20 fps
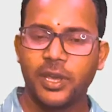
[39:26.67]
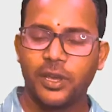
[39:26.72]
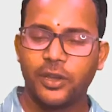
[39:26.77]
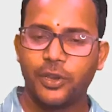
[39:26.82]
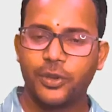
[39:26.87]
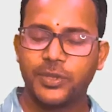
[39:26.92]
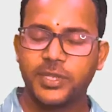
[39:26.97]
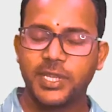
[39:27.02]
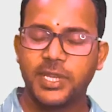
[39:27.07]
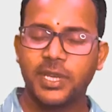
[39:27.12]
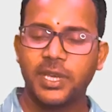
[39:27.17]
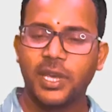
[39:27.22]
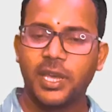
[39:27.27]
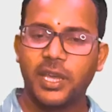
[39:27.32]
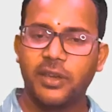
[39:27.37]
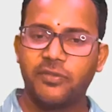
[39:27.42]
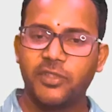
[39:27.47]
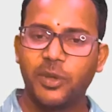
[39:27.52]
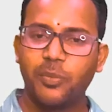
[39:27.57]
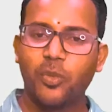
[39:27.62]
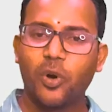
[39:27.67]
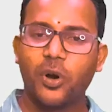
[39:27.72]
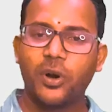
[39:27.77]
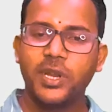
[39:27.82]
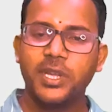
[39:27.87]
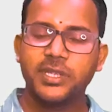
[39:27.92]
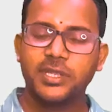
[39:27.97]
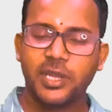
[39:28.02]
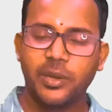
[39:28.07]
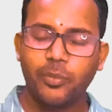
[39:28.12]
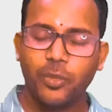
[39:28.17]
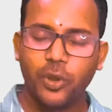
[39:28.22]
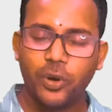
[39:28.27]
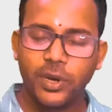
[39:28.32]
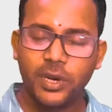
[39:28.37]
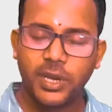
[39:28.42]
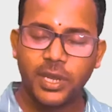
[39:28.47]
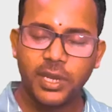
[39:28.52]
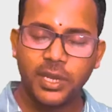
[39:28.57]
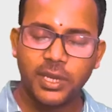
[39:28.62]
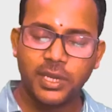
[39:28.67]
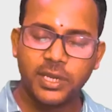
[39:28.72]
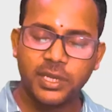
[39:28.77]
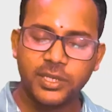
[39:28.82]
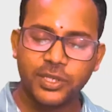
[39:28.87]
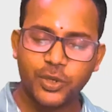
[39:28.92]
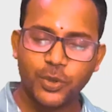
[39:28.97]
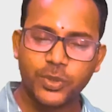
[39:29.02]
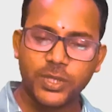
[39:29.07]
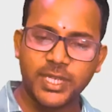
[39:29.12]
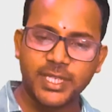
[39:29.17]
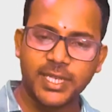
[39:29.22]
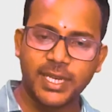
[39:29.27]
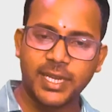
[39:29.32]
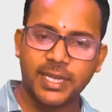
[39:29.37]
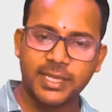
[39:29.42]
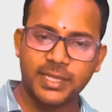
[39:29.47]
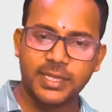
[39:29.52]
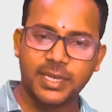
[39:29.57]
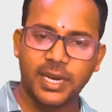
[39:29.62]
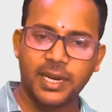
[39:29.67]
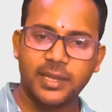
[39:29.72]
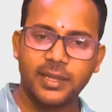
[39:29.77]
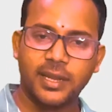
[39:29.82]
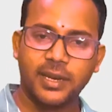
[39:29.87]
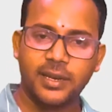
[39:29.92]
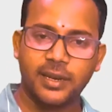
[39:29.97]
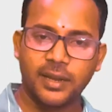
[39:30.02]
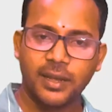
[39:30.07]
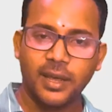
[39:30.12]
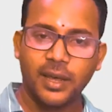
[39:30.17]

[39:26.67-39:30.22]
You see, if the body's immunity is to such an extent that